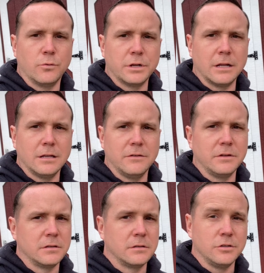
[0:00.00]
28
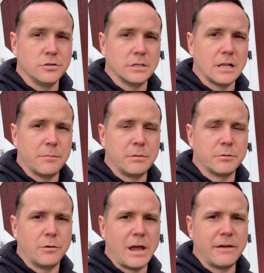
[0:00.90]
living. Usually a lot of
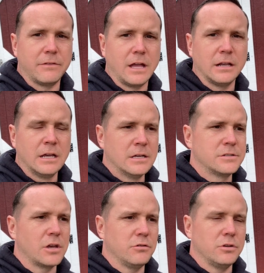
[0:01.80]
people don't have that.
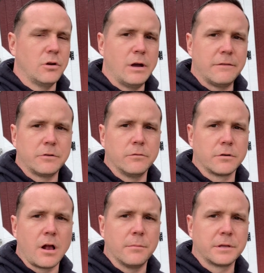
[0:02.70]
So you don't have to
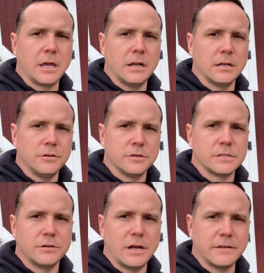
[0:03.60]
overcomplicate it and you can
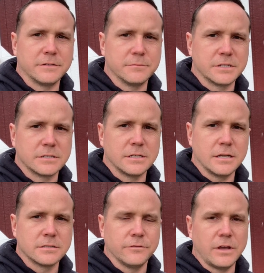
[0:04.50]
still have some
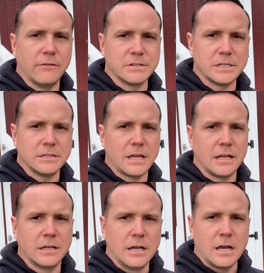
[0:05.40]
success. If you haven't seen
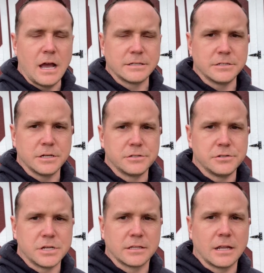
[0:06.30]
that, I suggest
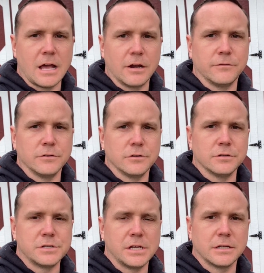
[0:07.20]
you check that out if you're new
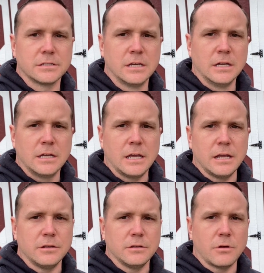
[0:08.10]
to chicks
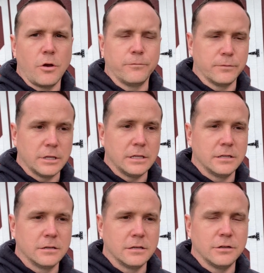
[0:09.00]
and
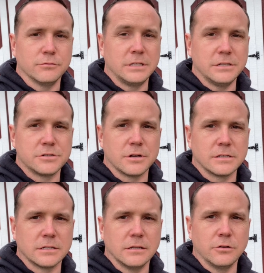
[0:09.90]
hopefully it'll
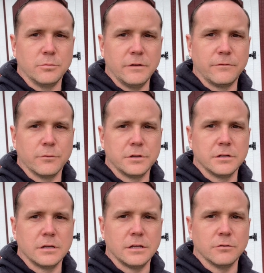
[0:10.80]
de-stress it a little bit for
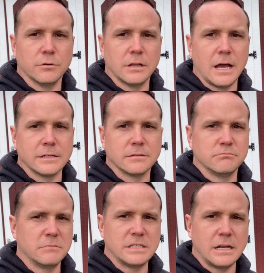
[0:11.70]
you and you'll realize
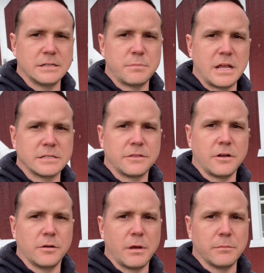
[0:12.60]
this ain't as bad as I
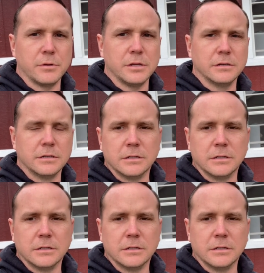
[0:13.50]
thought it might be.